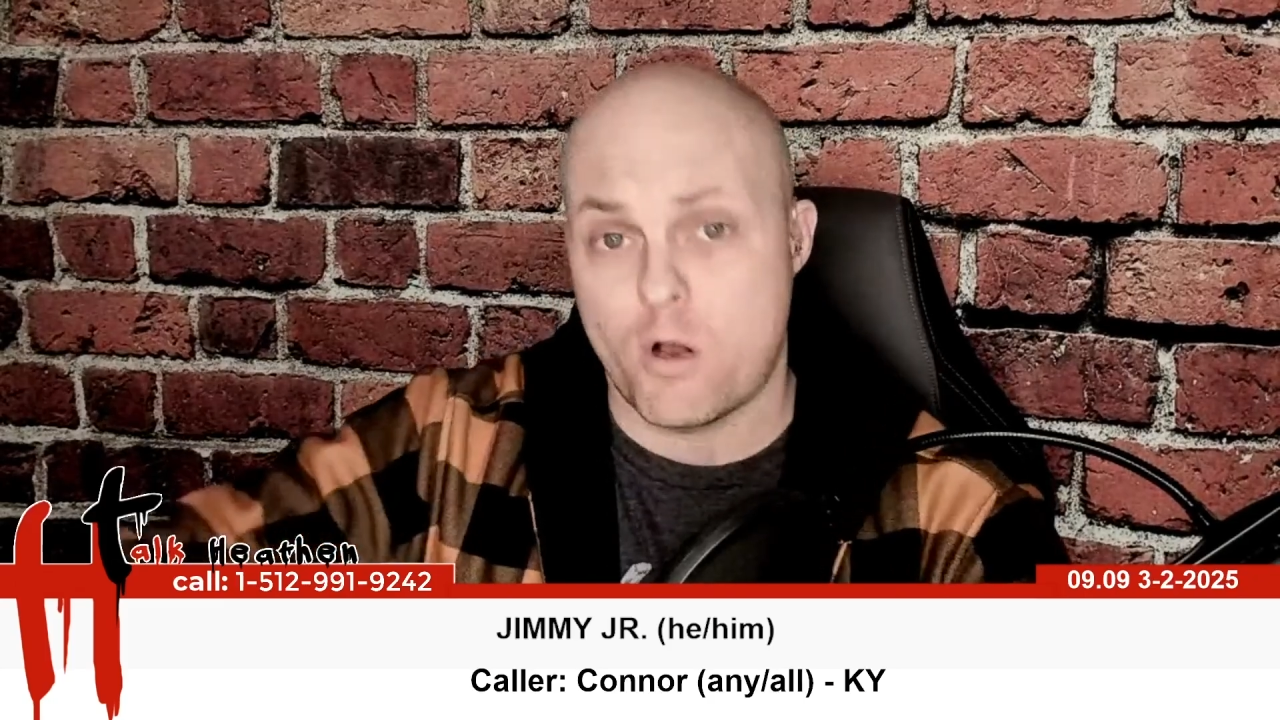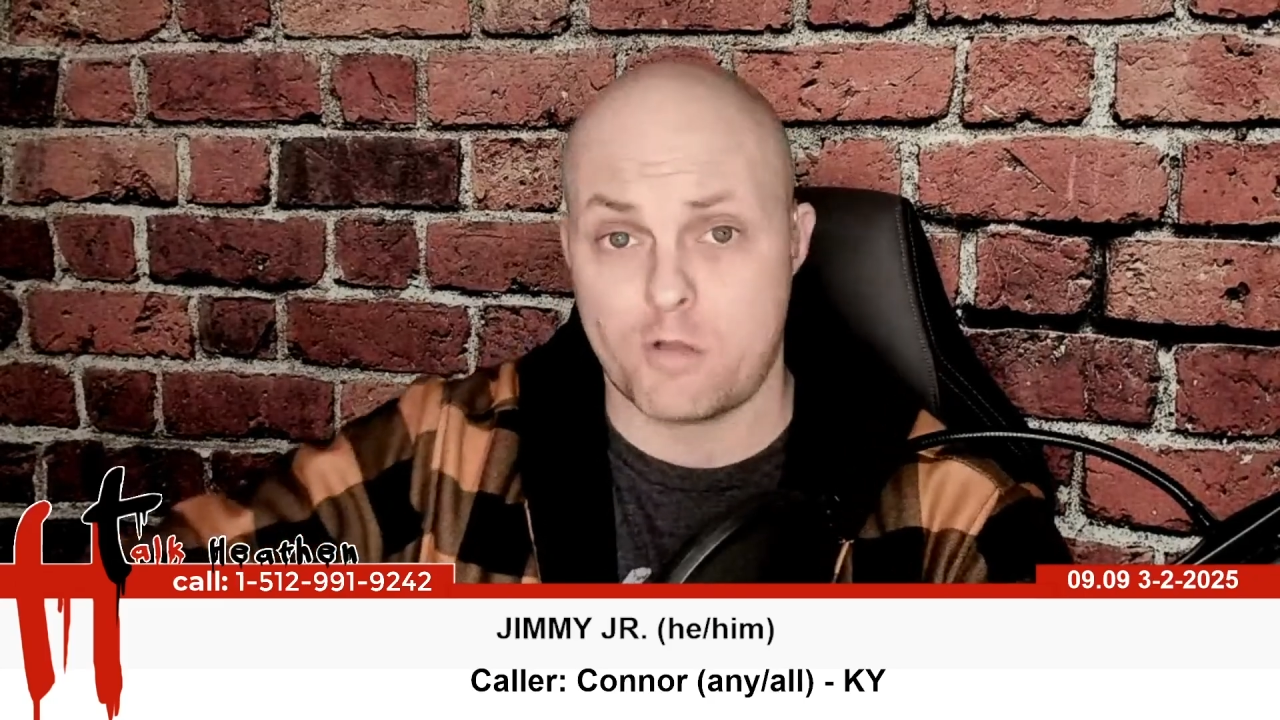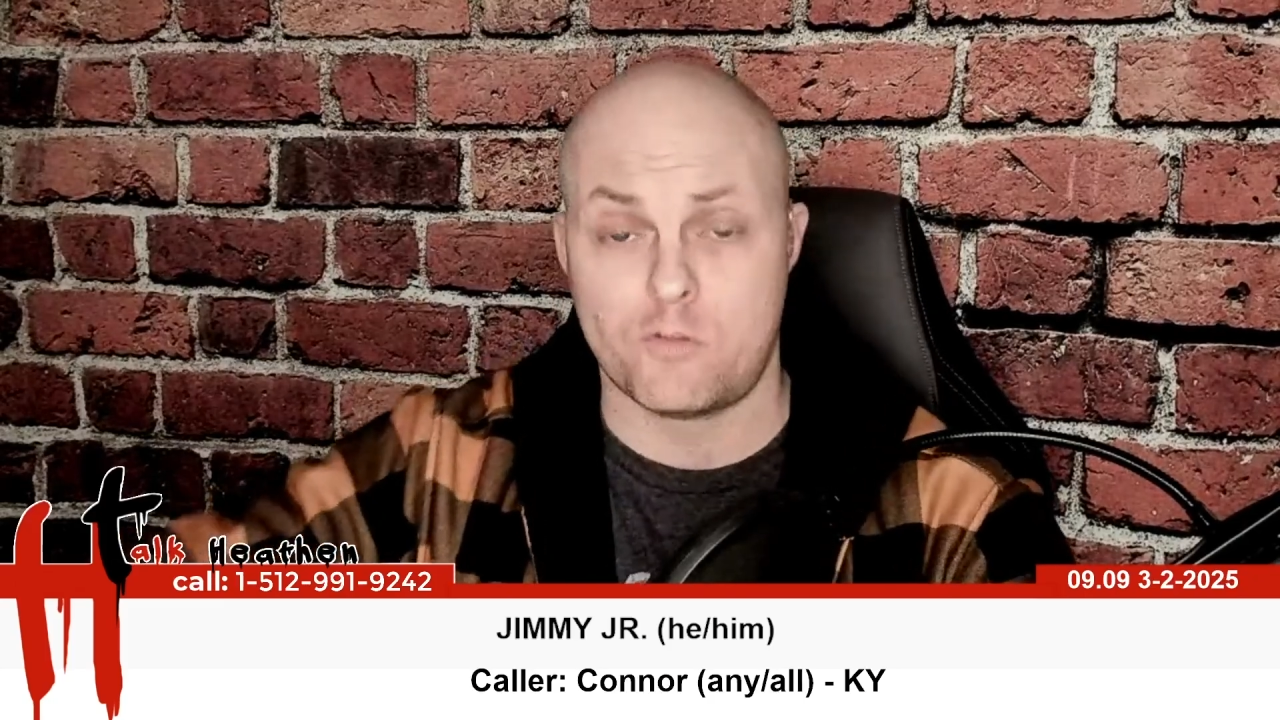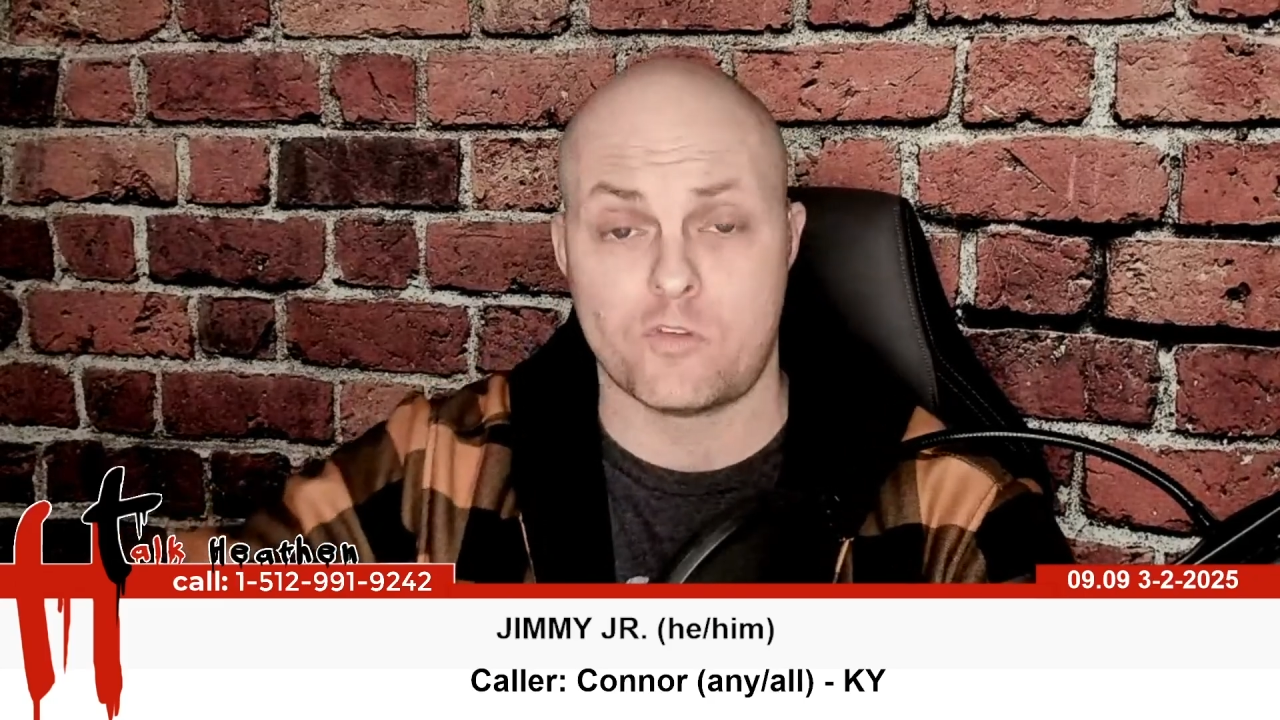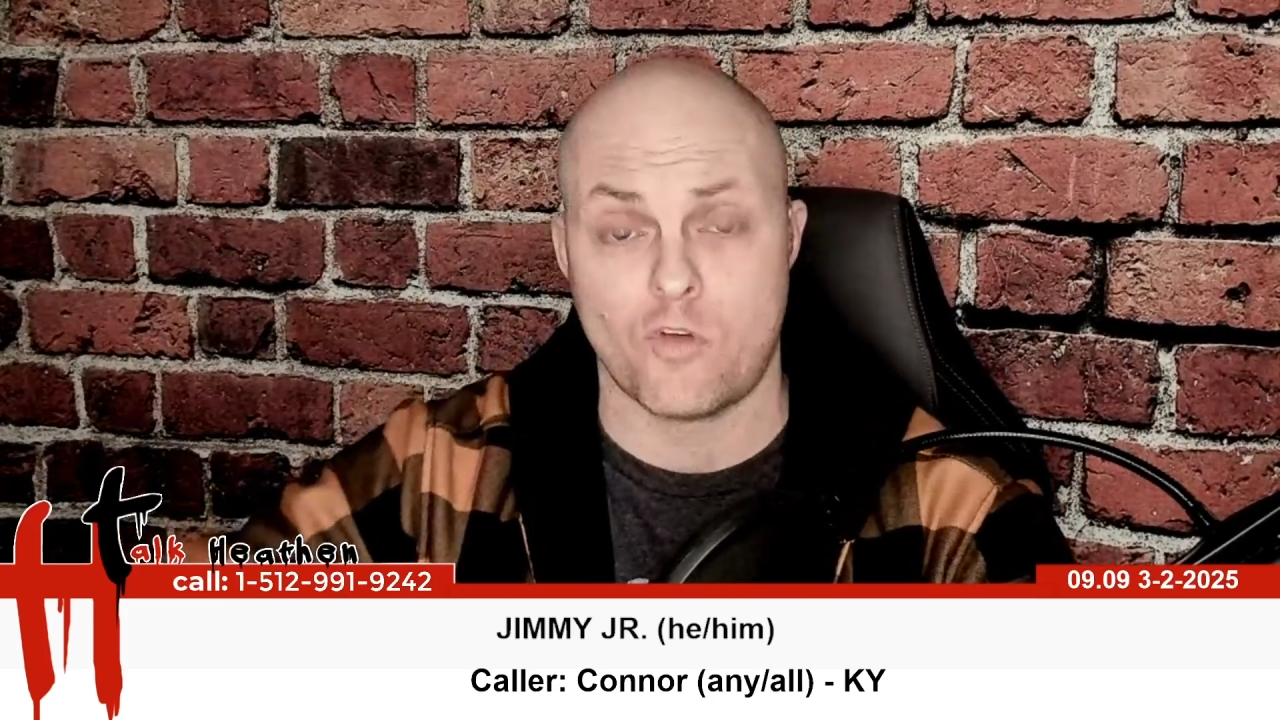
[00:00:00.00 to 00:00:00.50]

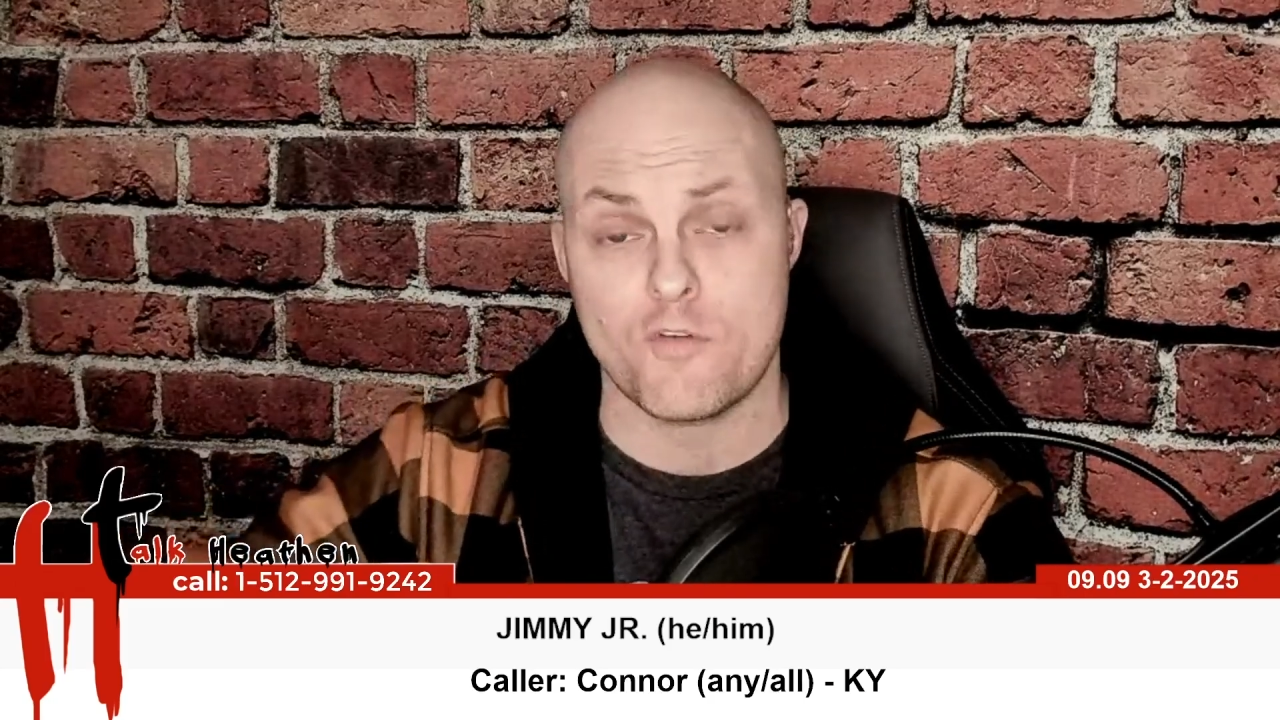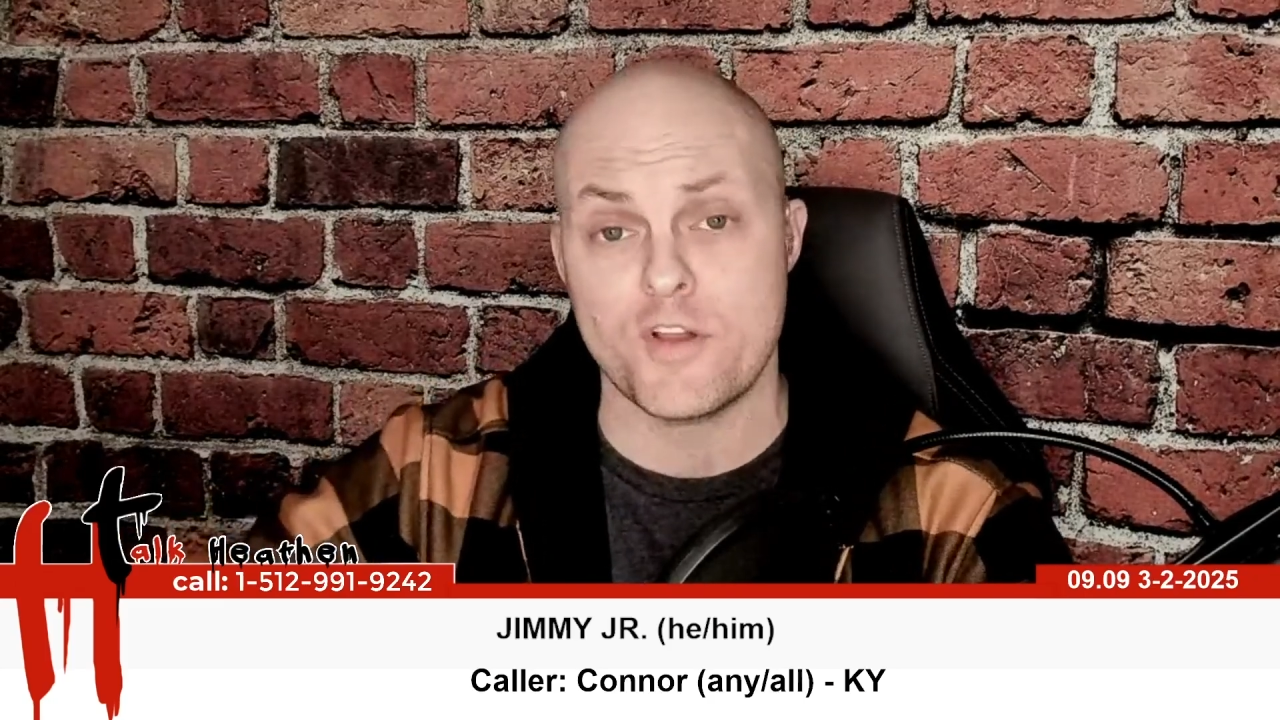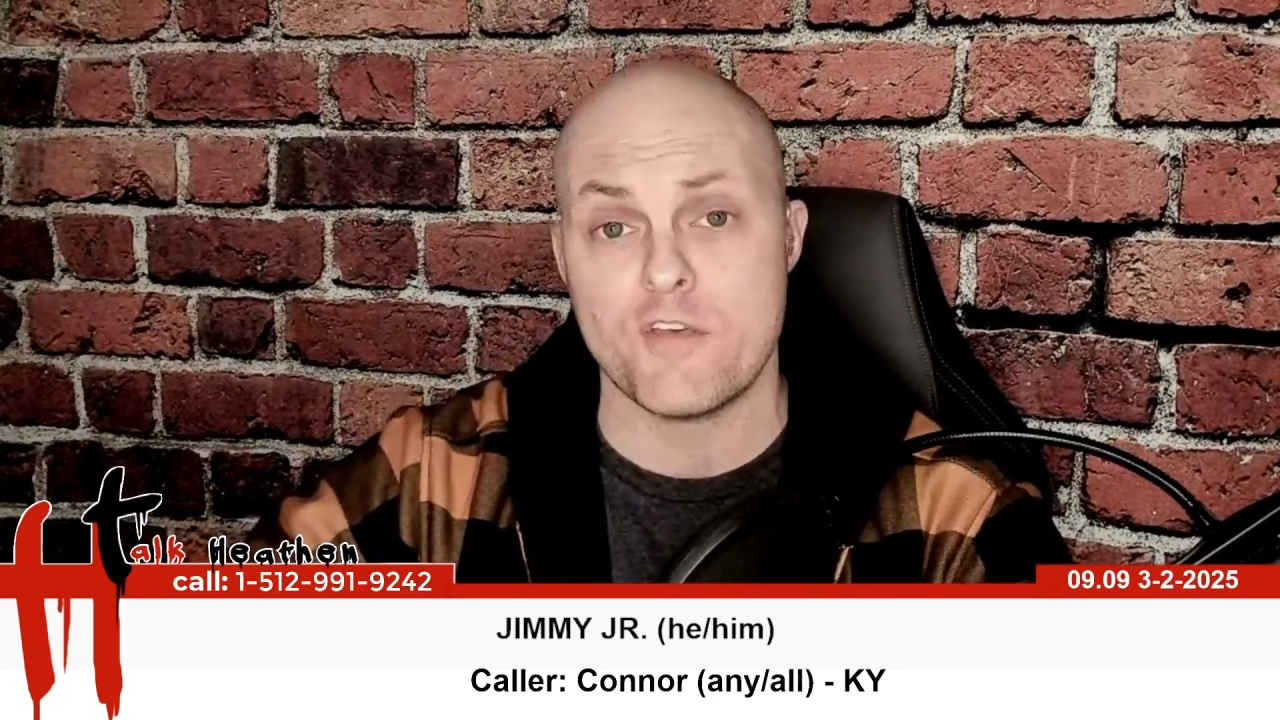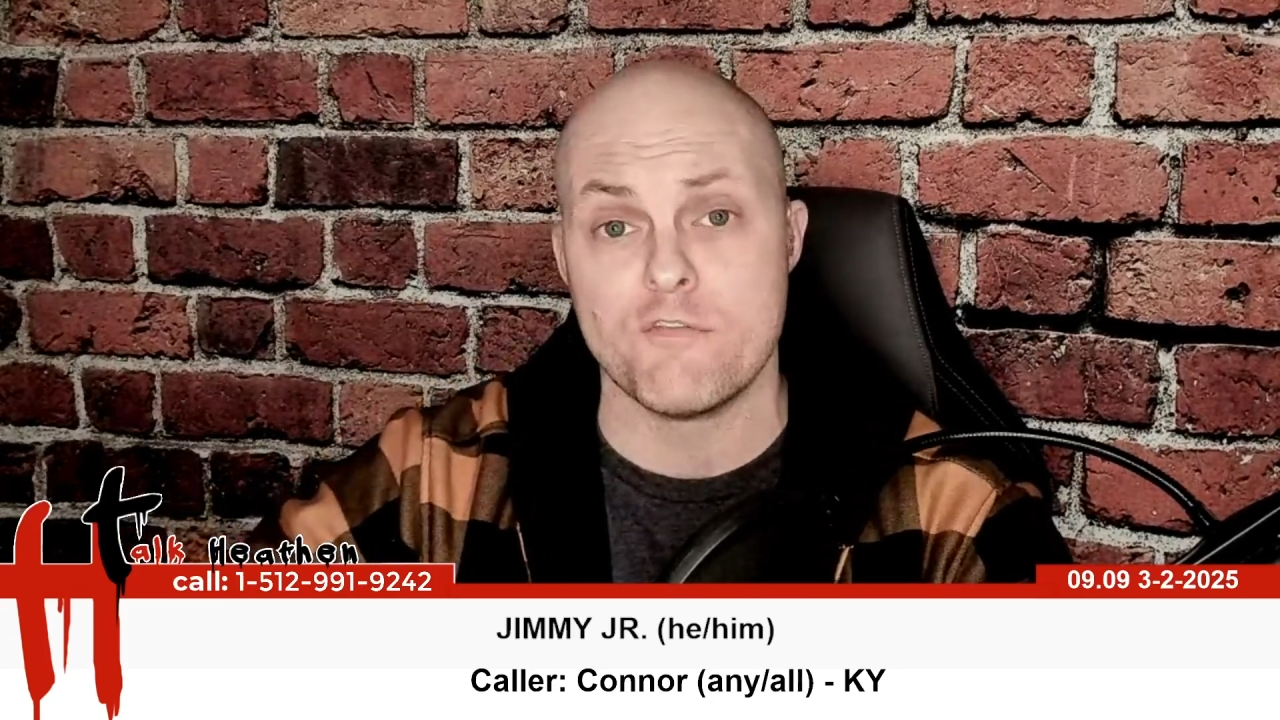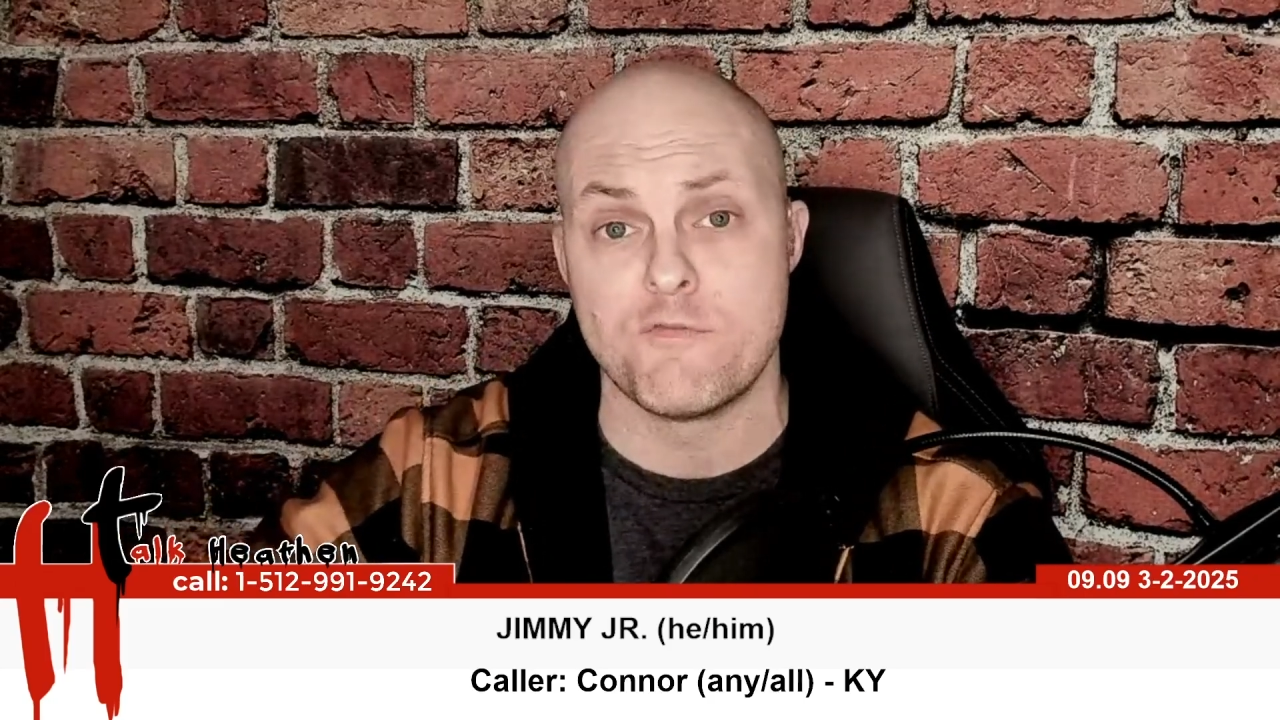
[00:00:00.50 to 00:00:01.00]

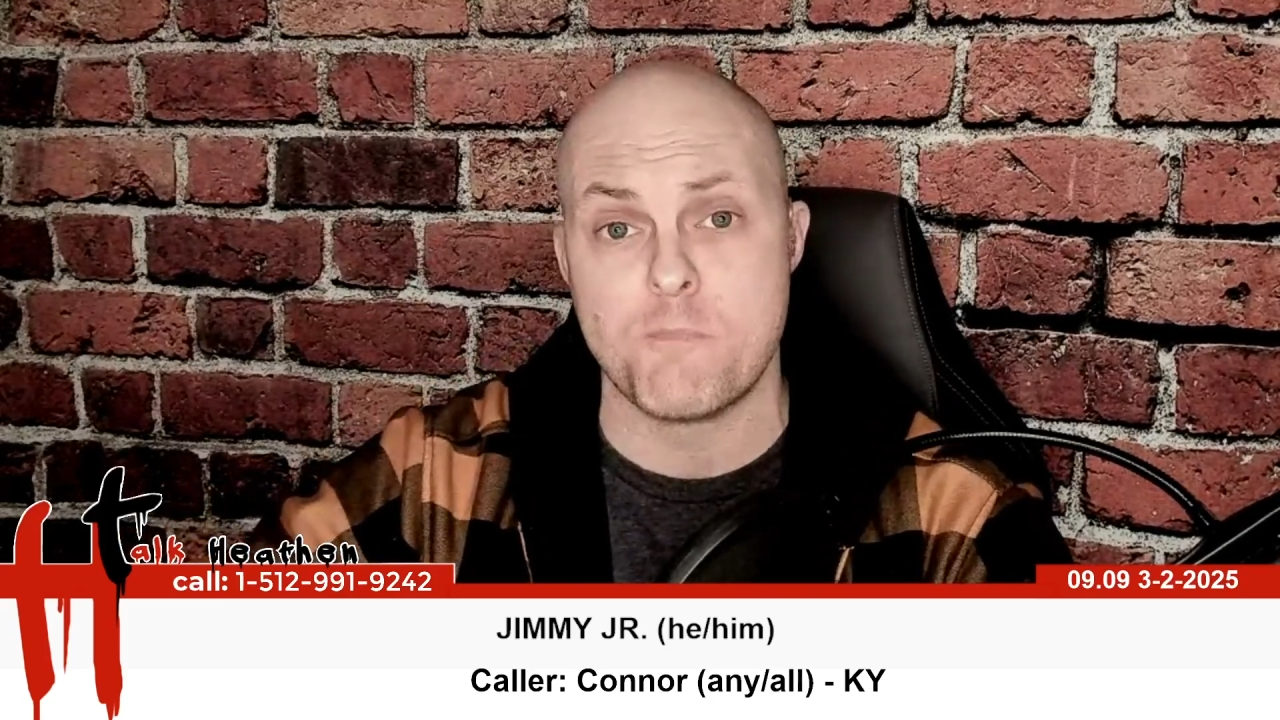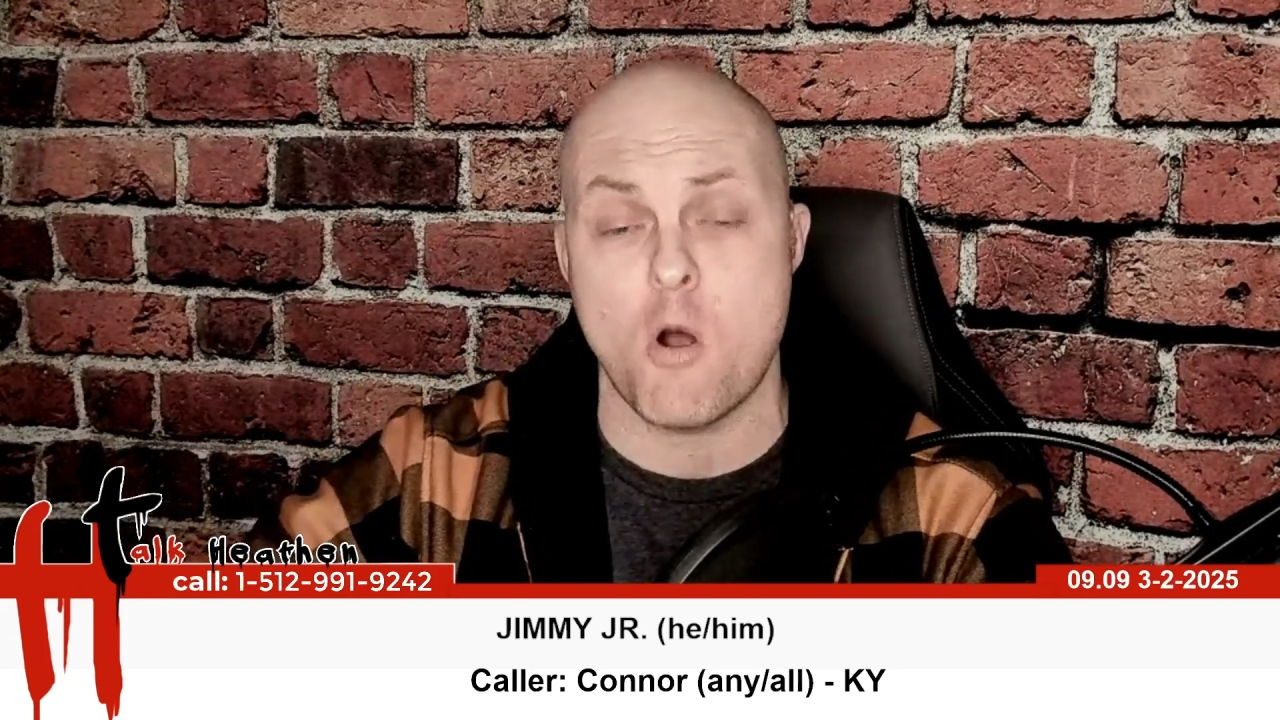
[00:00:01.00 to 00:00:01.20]
conservative